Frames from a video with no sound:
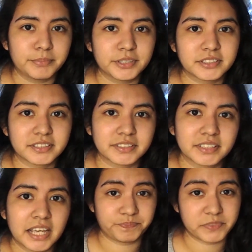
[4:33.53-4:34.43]
books.
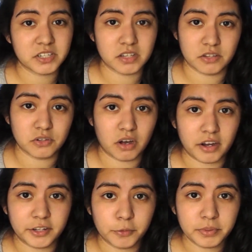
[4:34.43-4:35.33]
There's also
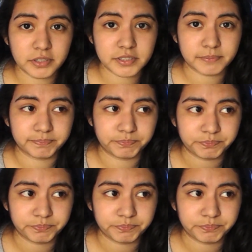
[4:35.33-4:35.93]
audiobooks.